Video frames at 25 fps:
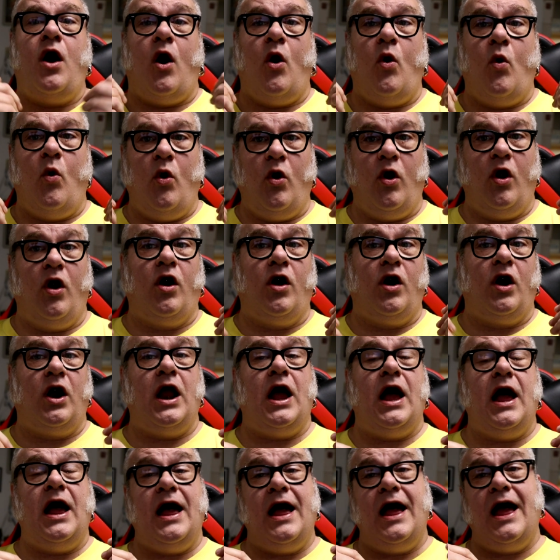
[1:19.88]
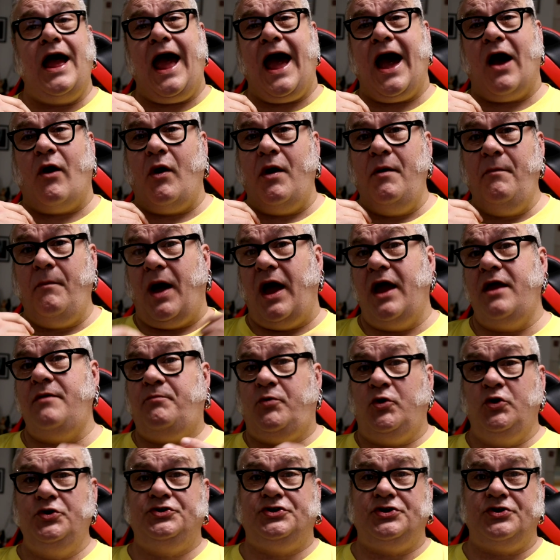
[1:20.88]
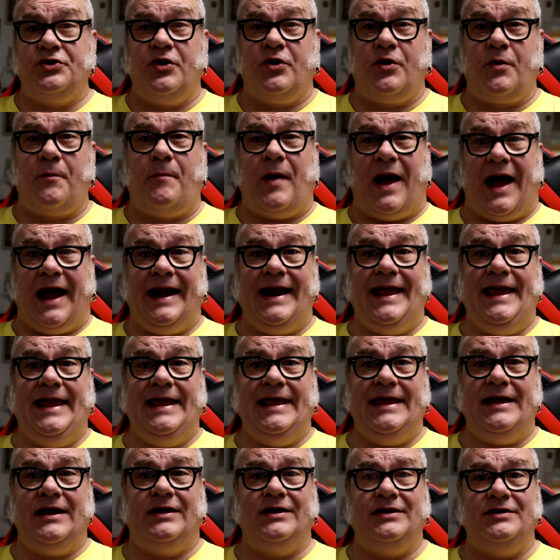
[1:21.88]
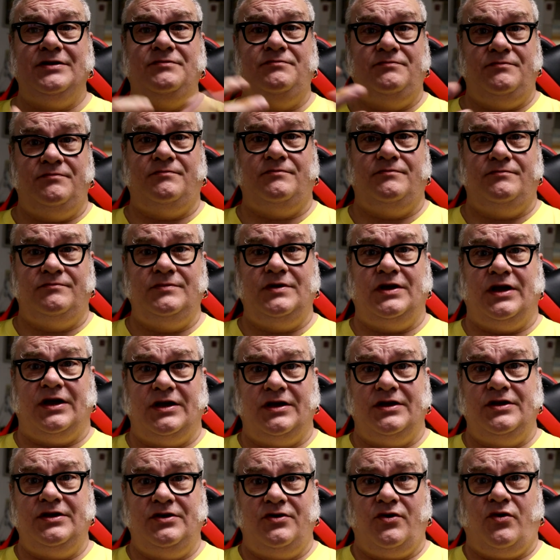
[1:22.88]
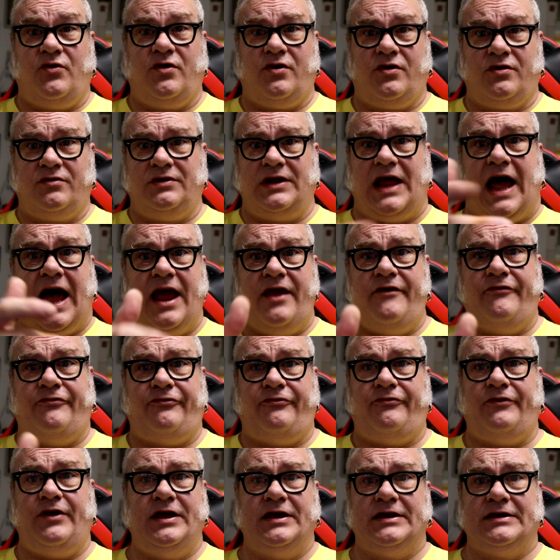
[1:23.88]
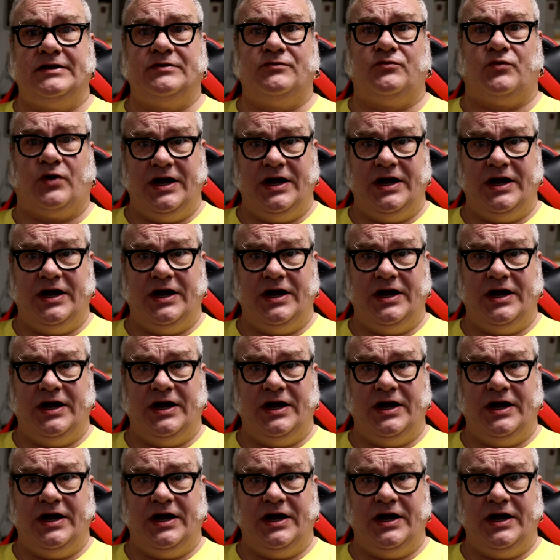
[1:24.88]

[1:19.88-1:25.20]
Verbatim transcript: or uh, how I might put your body and uh, your life in